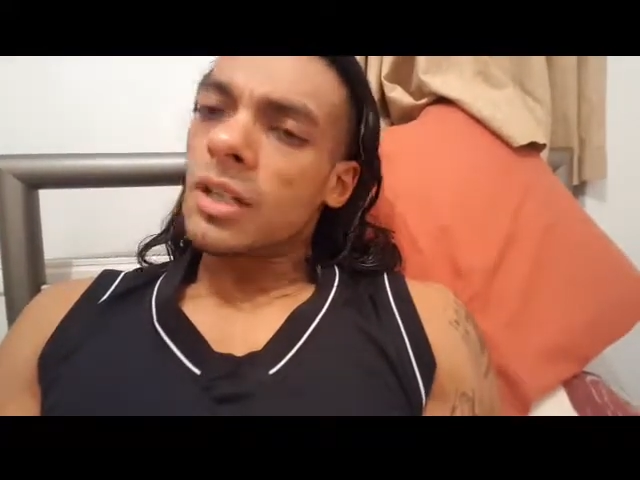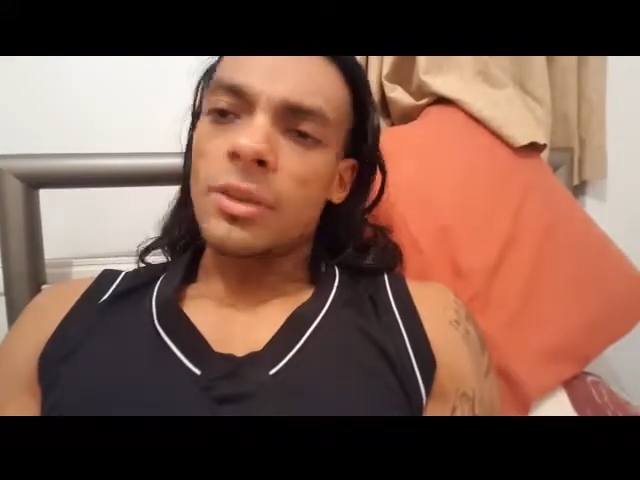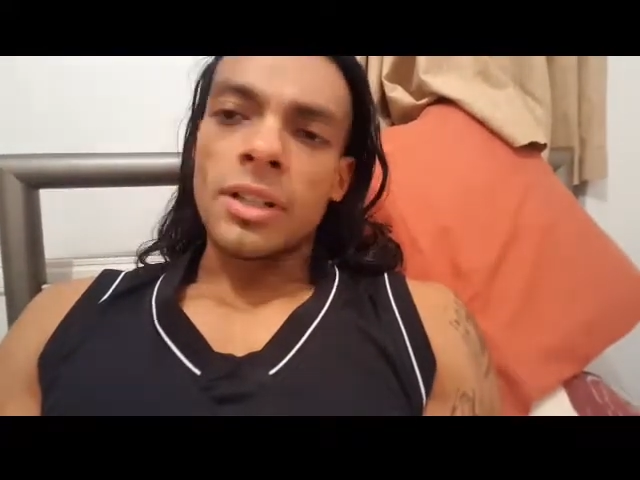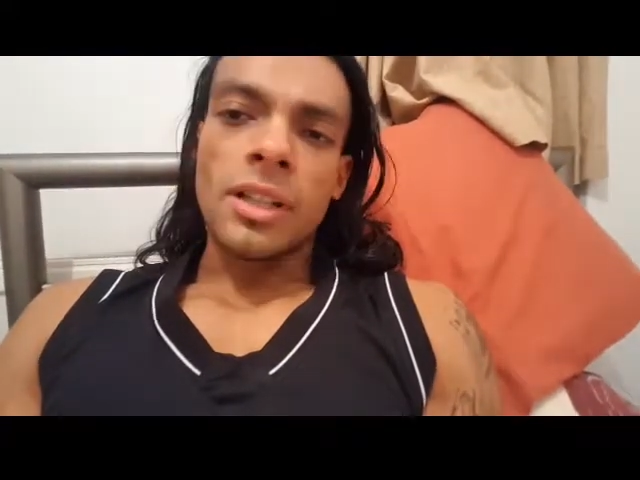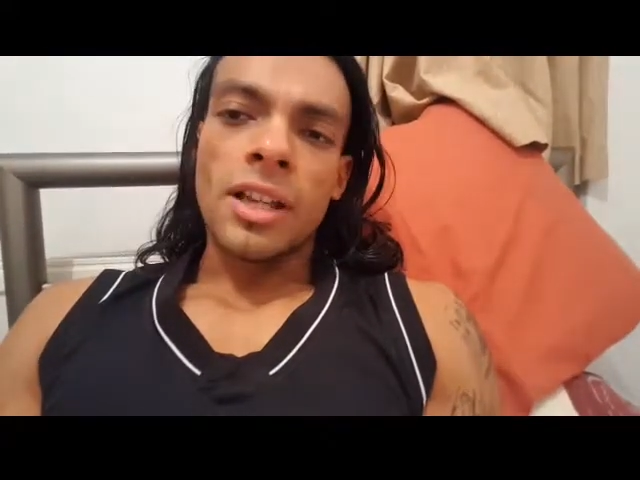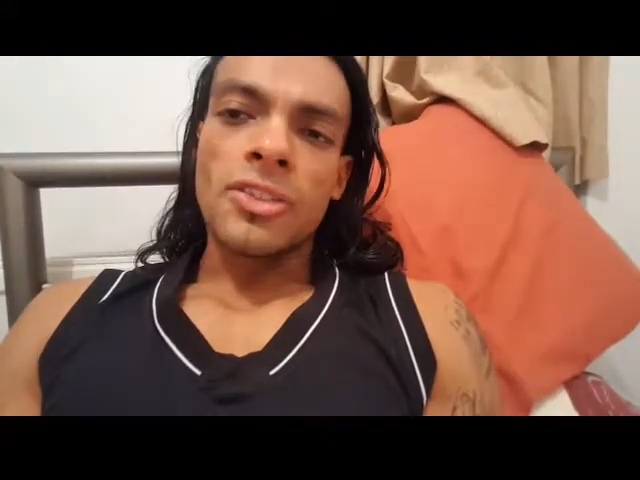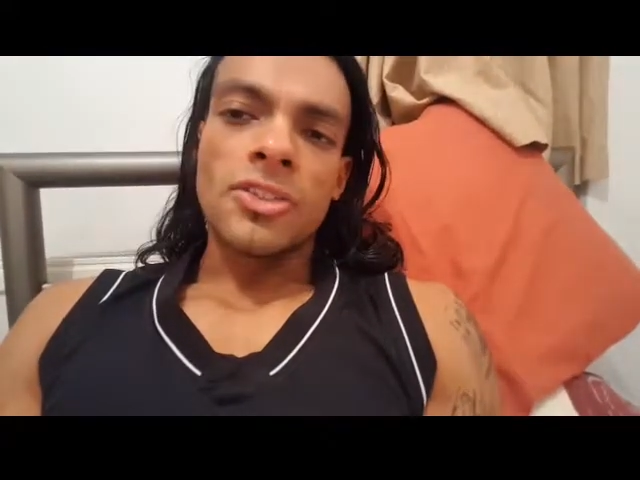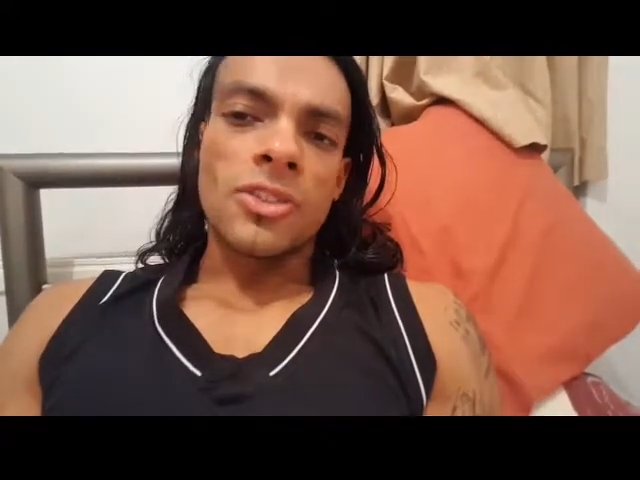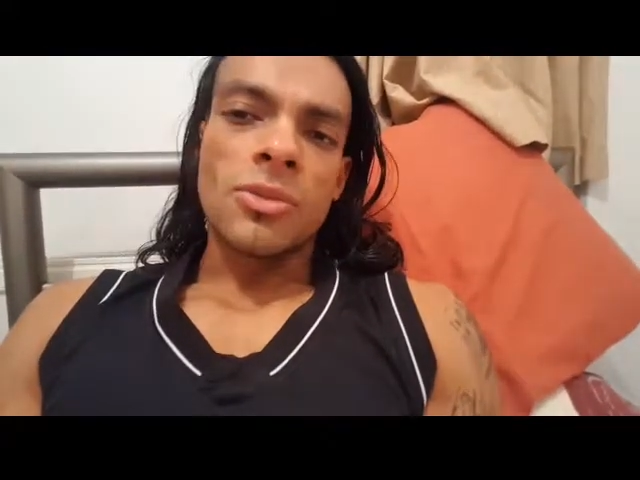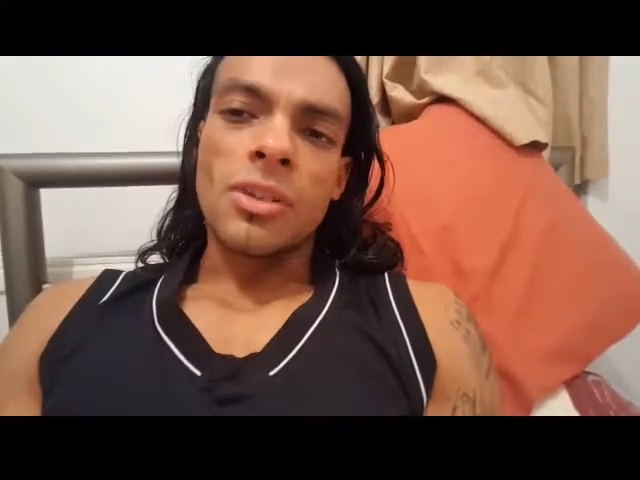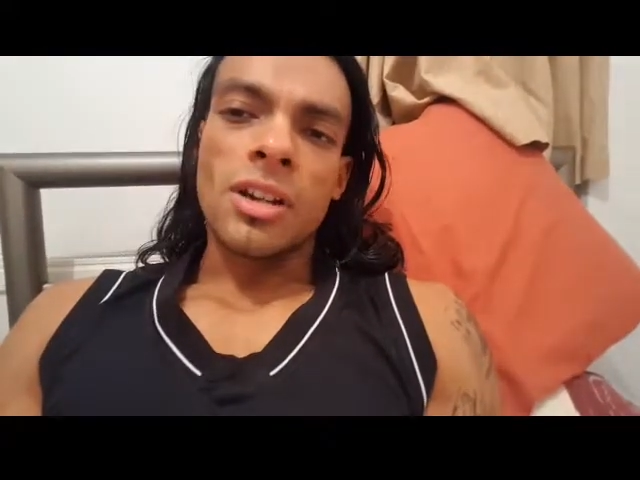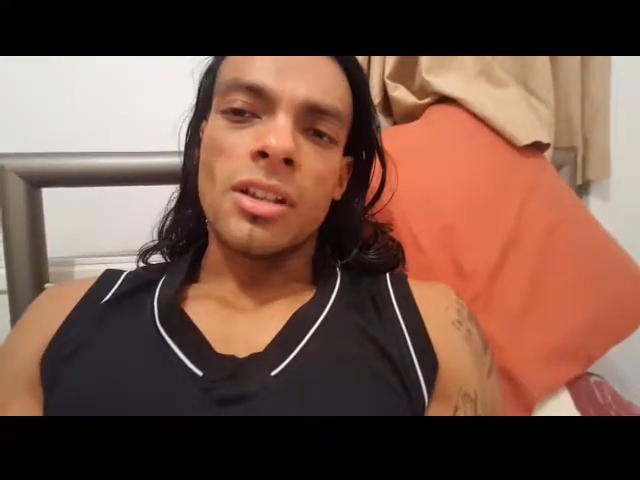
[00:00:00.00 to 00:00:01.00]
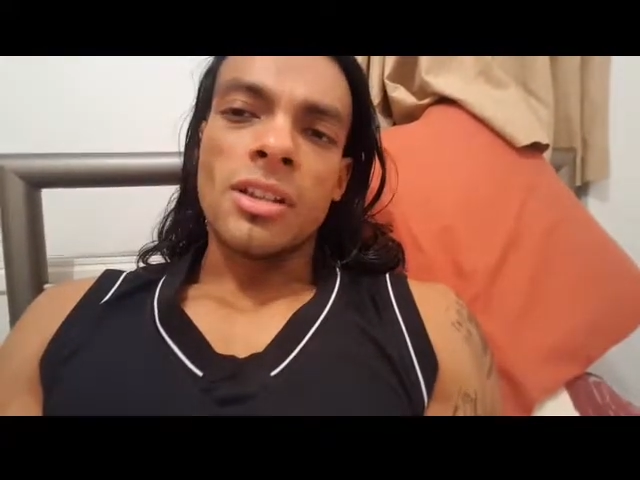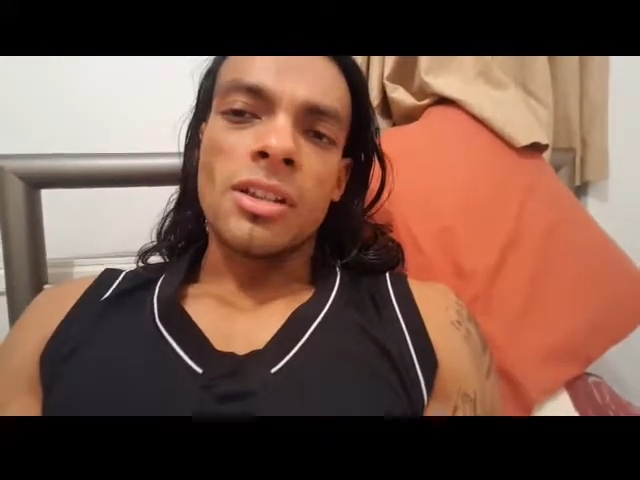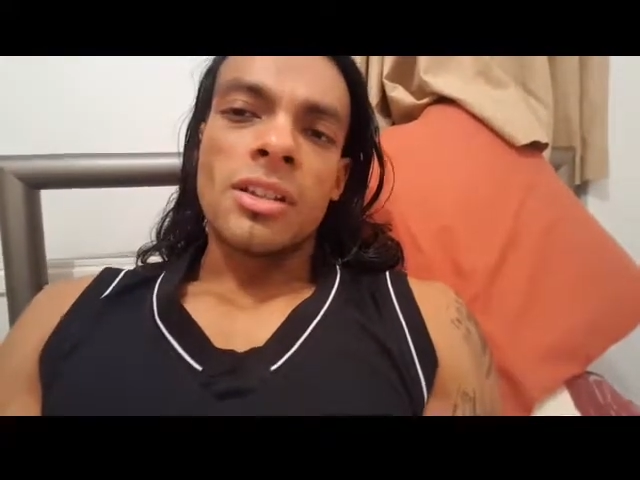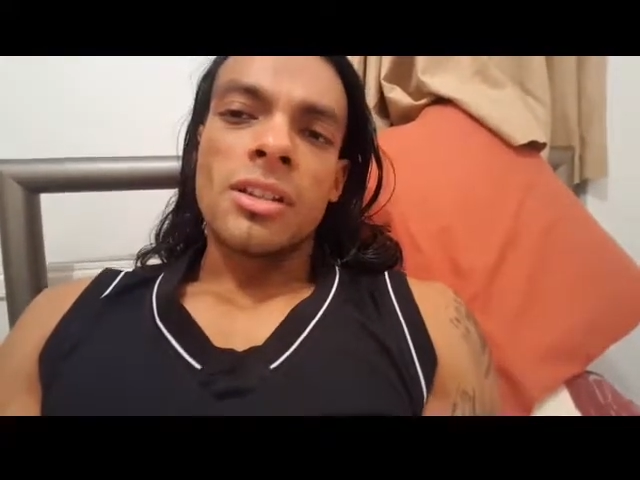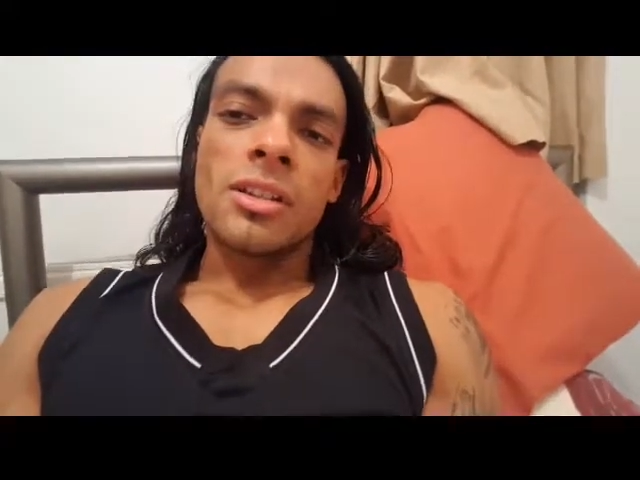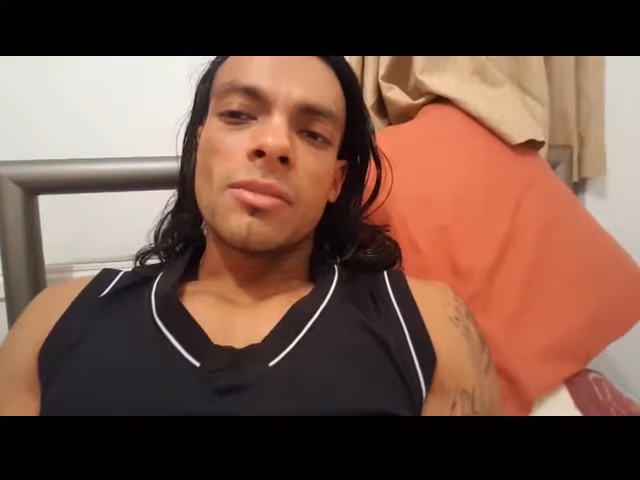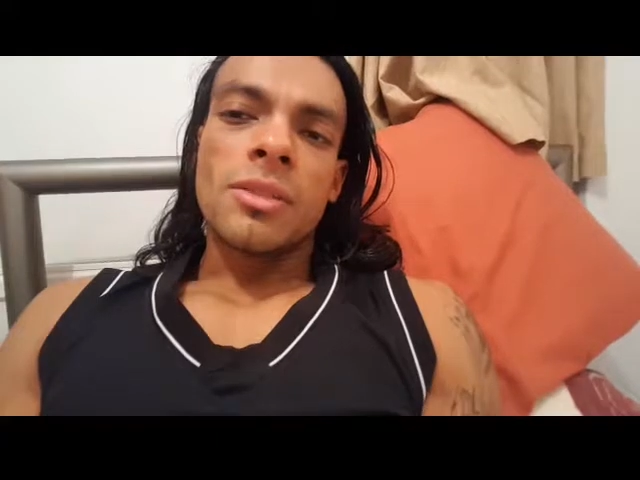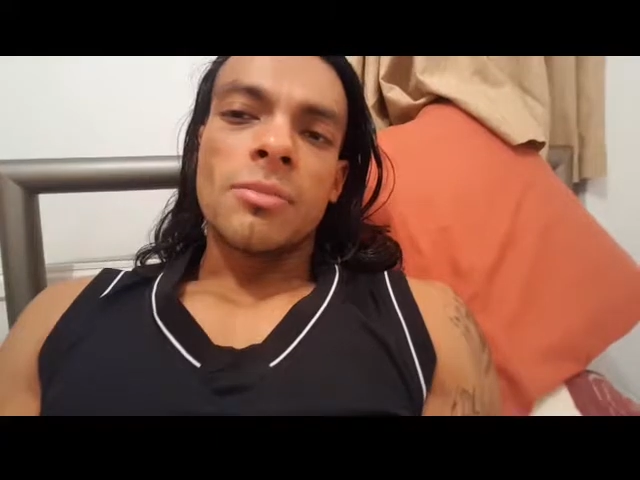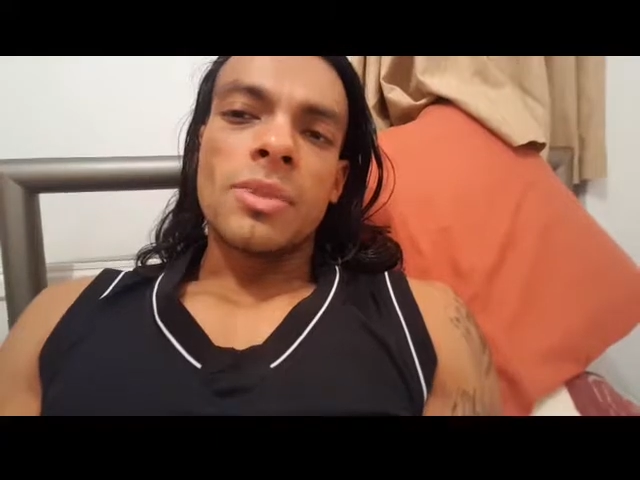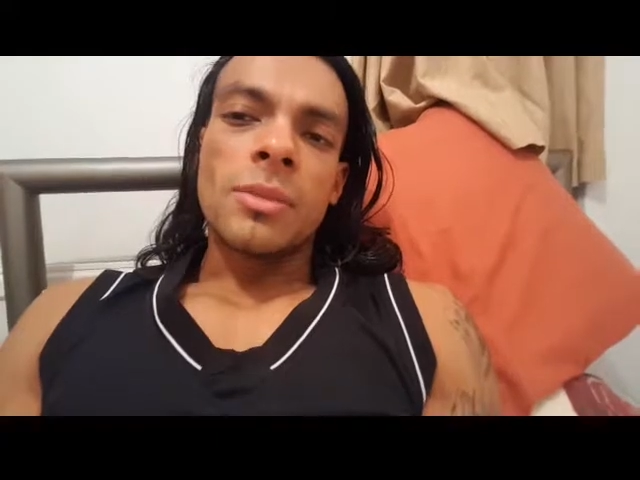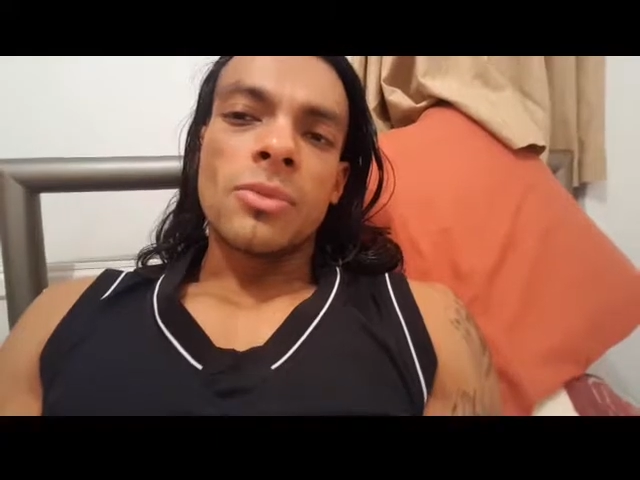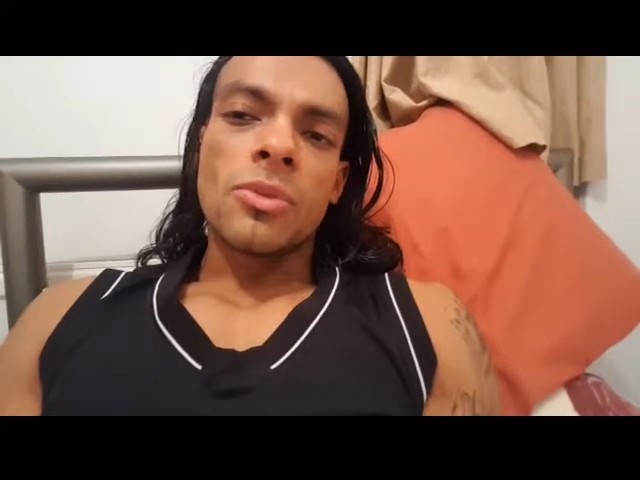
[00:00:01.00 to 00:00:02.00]
I realized, you know what?
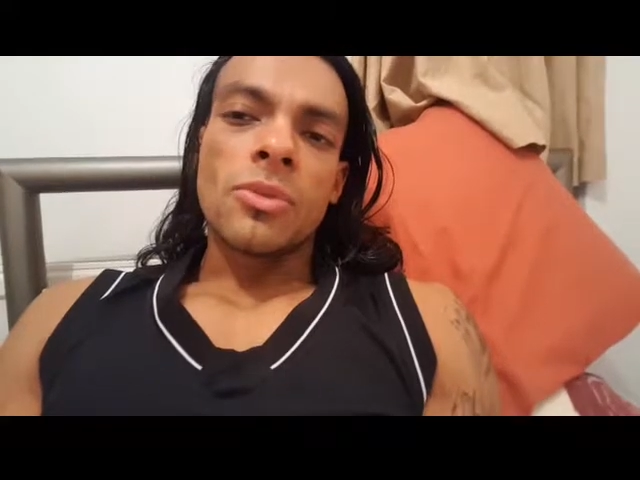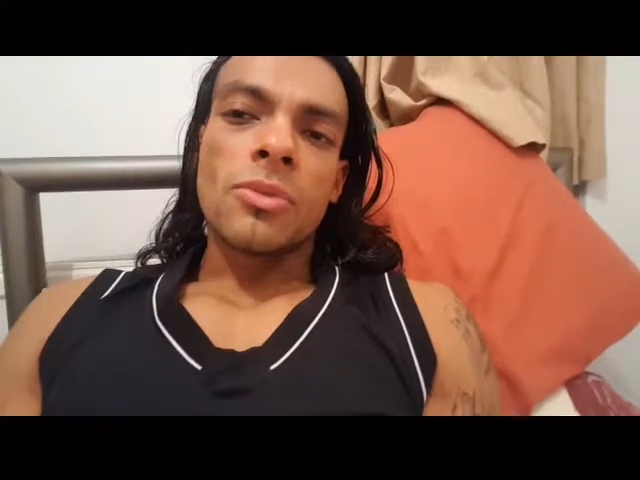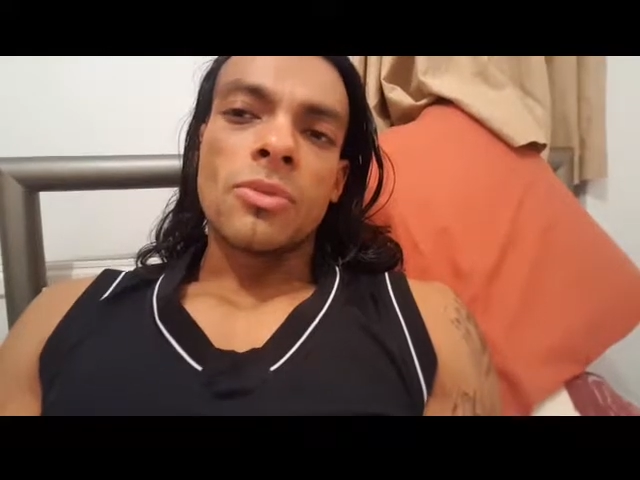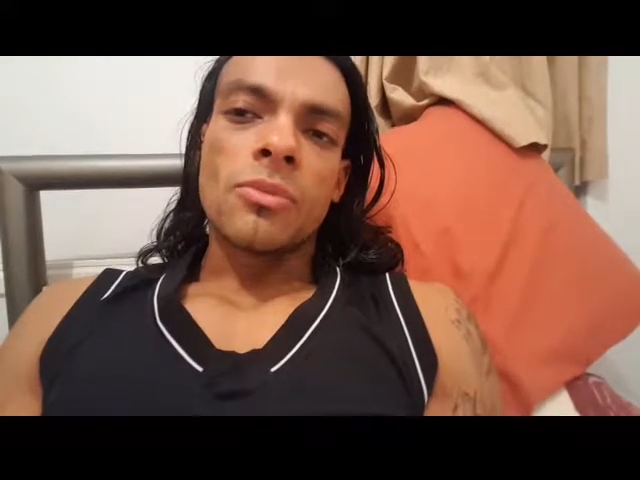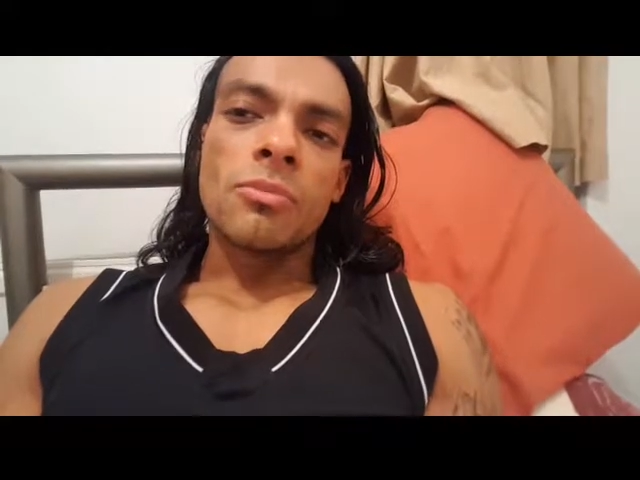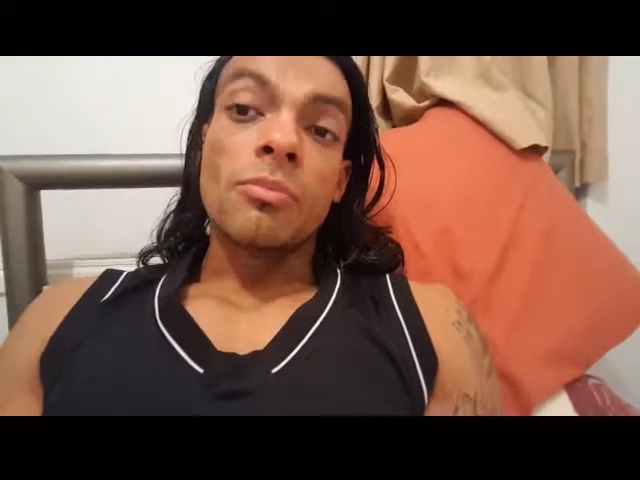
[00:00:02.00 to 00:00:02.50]
The people,